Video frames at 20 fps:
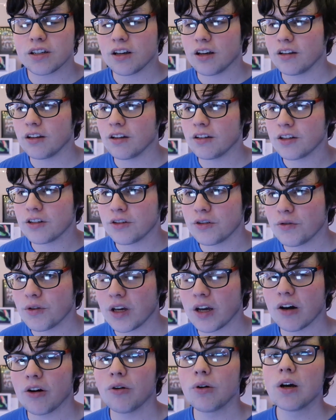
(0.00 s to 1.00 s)
on the
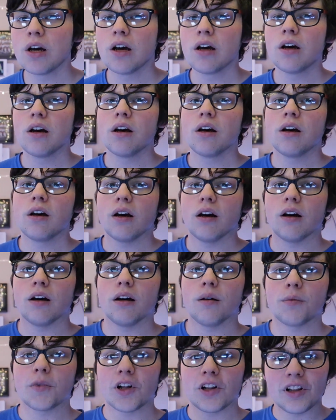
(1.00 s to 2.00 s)
studio.
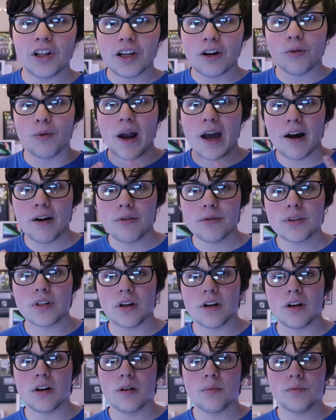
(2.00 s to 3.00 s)
Click around.
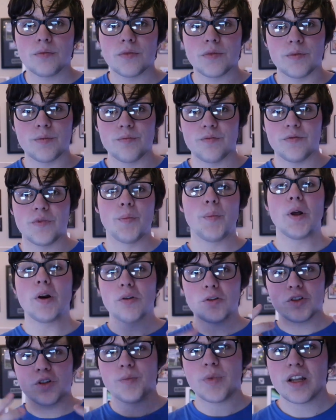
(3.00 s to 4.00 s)
The
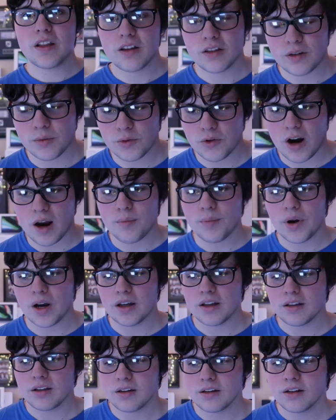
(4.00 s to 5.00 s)
middle should be the subscribe
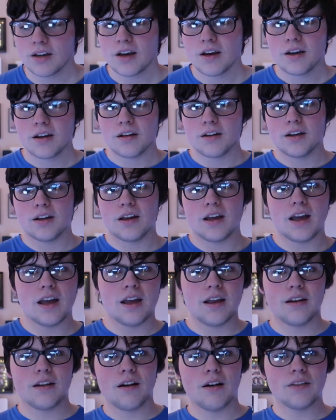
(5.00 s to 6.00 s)
button,
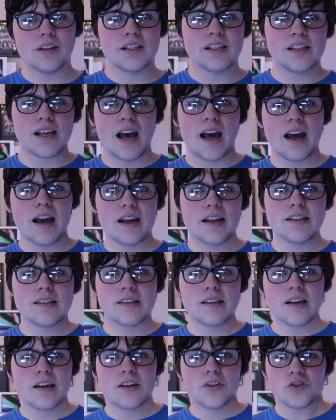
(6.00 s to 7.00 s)
and on the
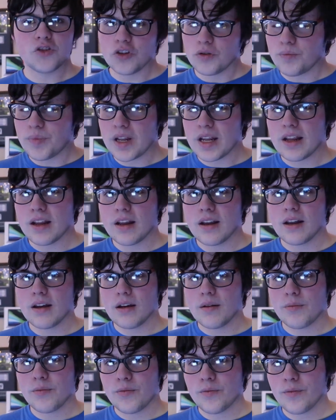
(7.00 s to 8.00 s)
sides should
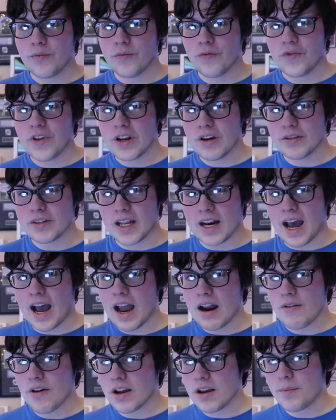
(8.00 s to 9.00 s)
be videos that
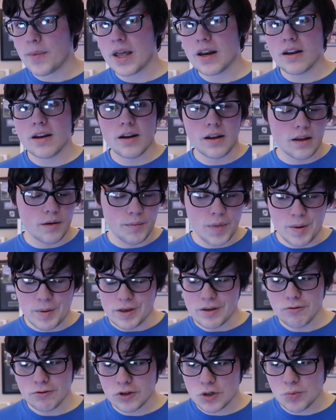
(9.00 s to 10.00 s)
I recommended and then
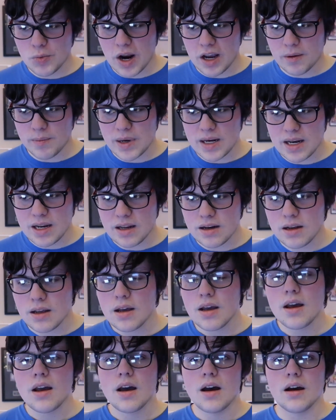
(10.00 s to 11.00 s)
maybe YouTube recommended.
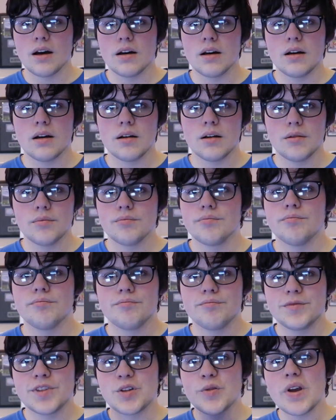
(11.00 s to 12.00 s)

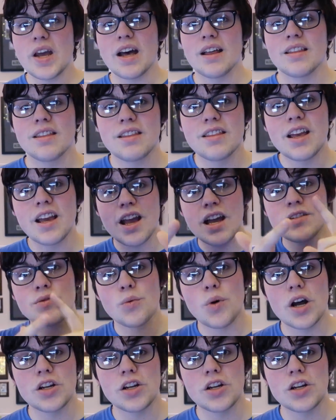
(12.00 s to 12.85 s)
So yeah, thank you guys for